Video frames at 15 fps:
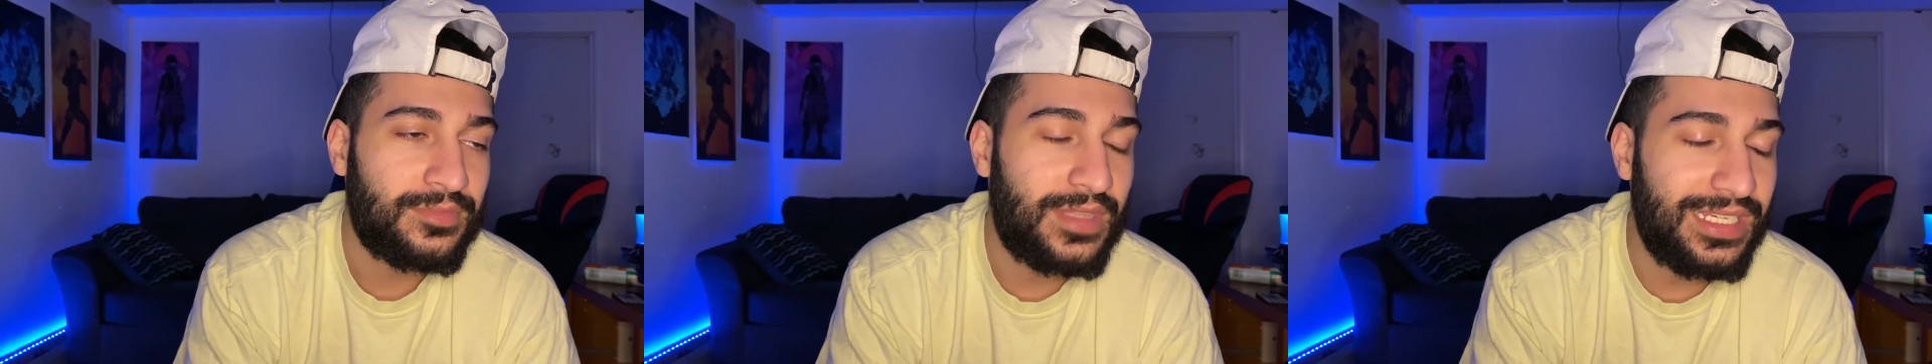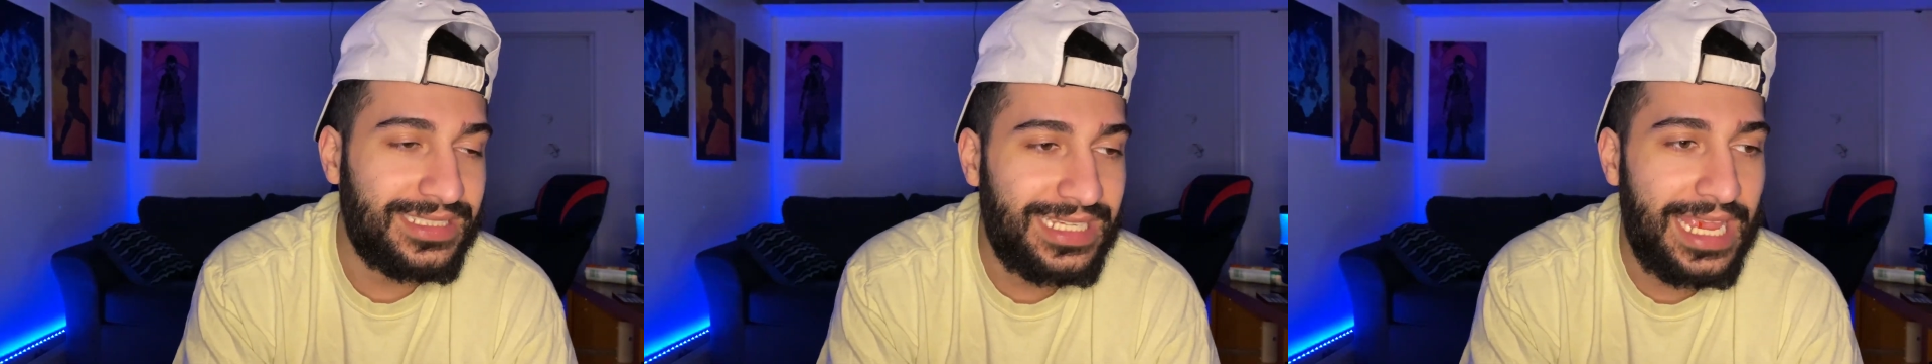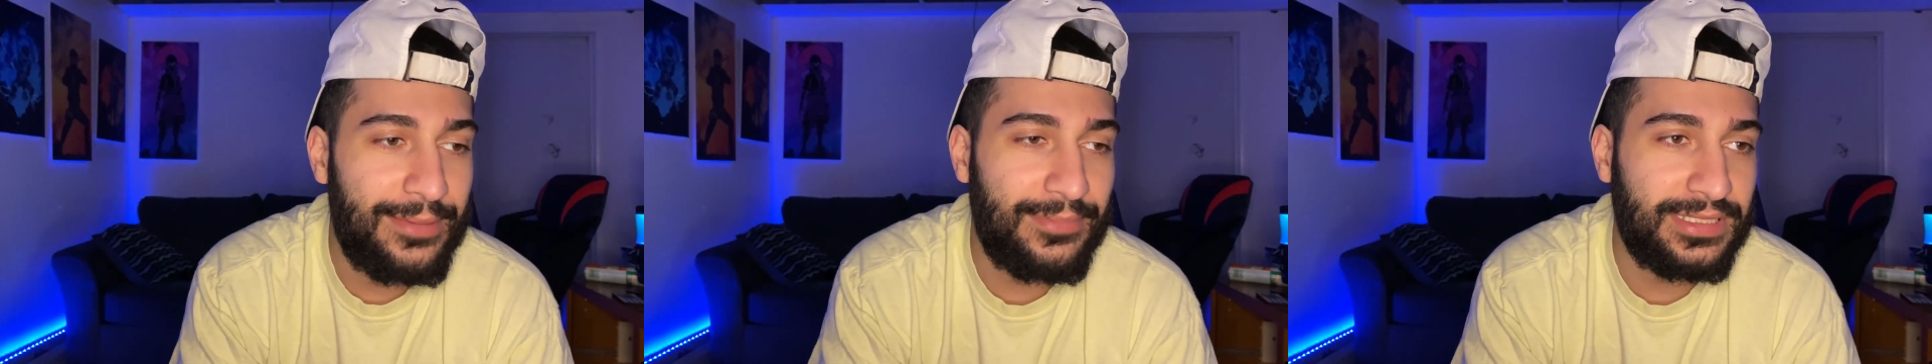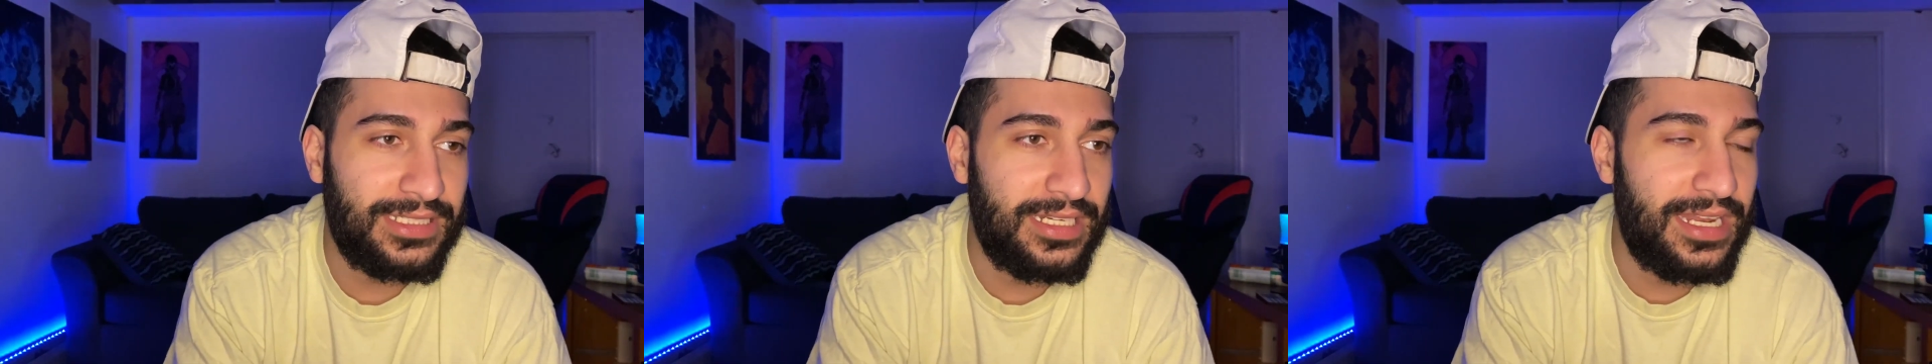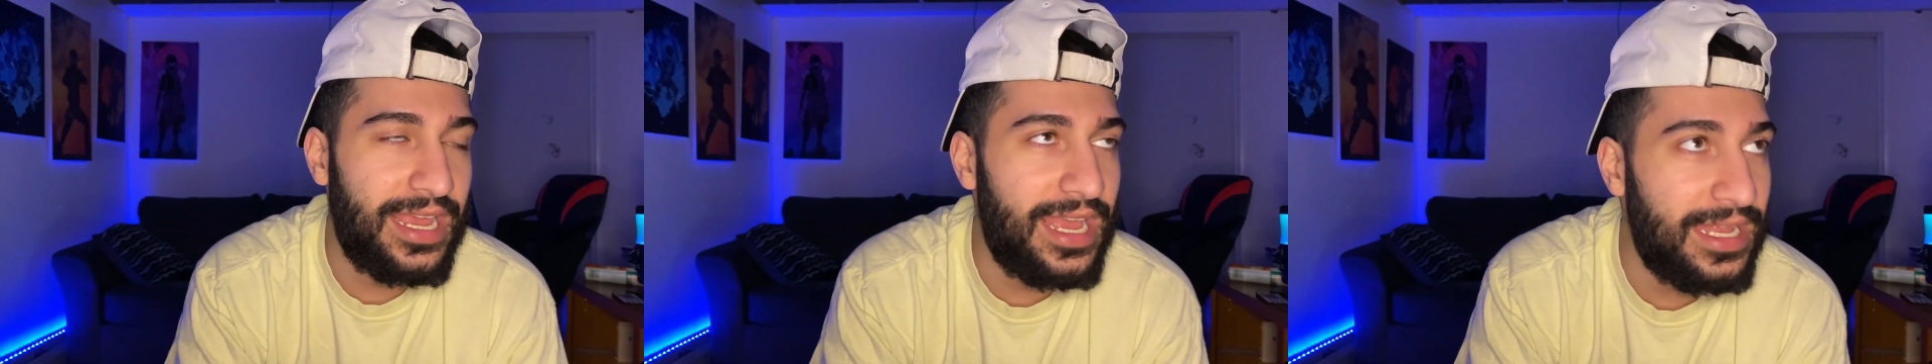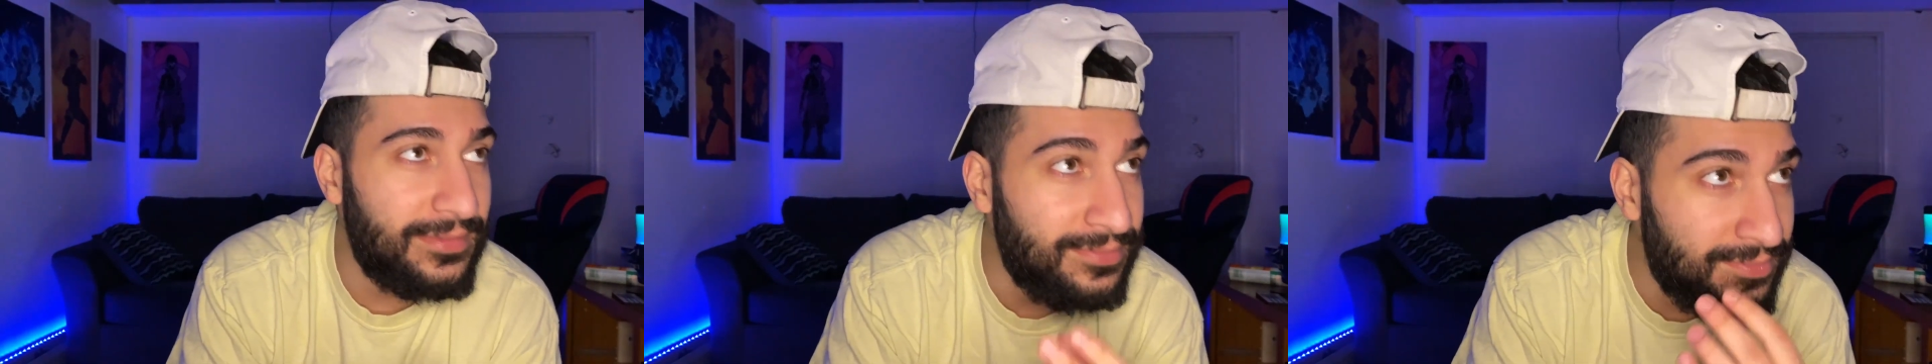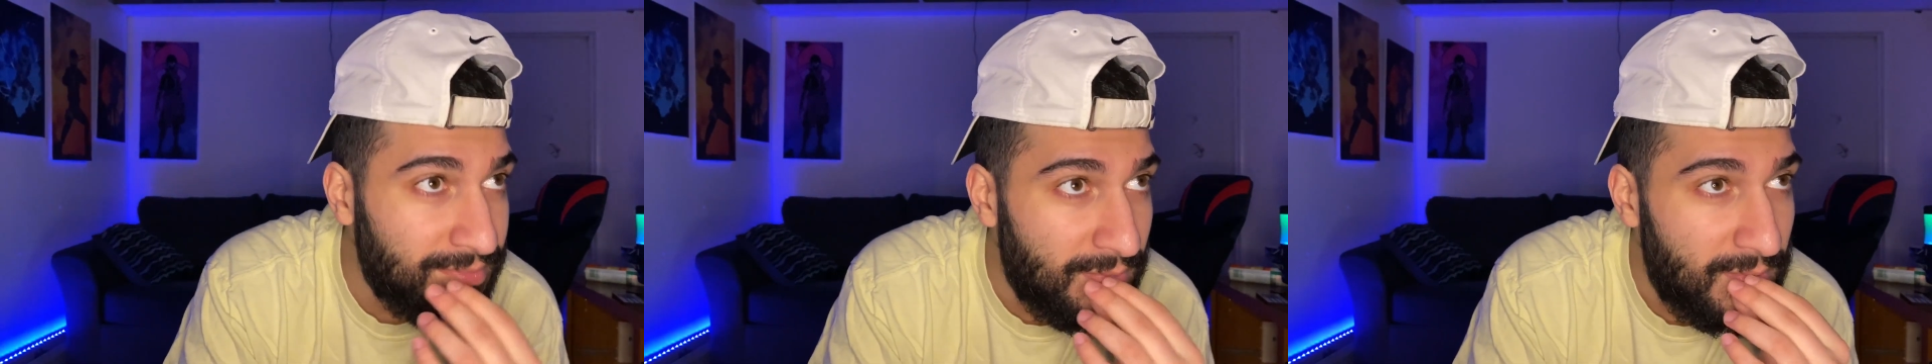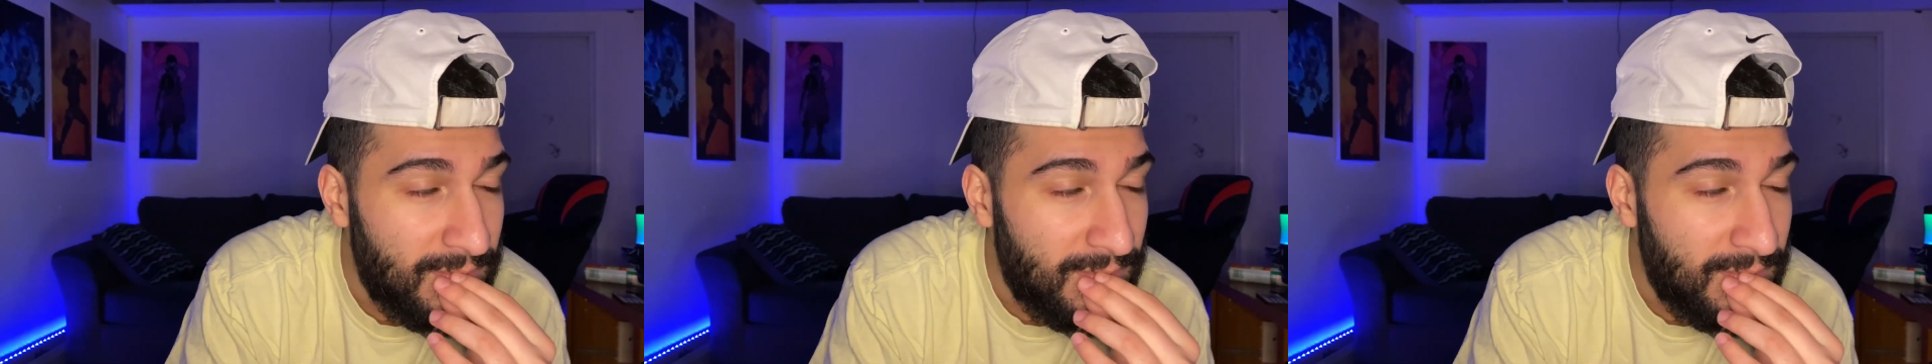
This game is going to end